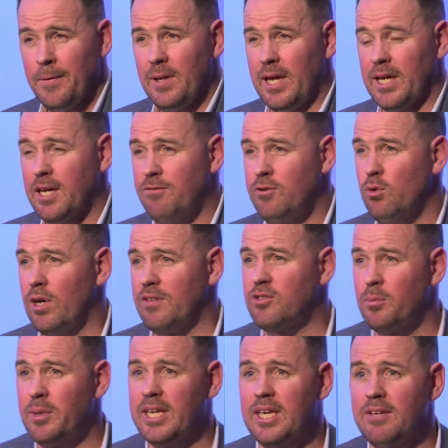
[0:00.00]
Like if
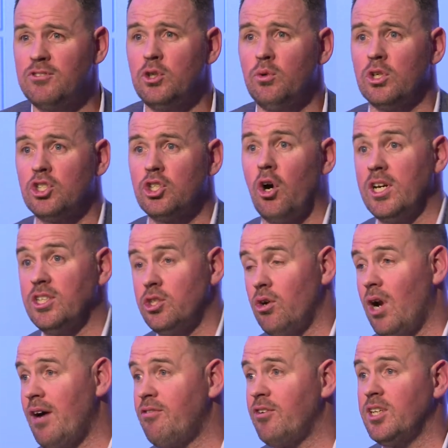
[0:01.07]
somebody gives you a choice, you're
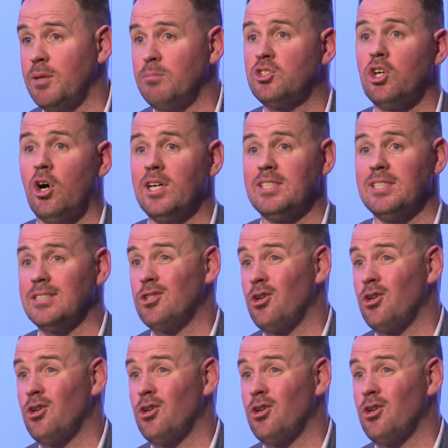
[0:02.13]
offering them choices.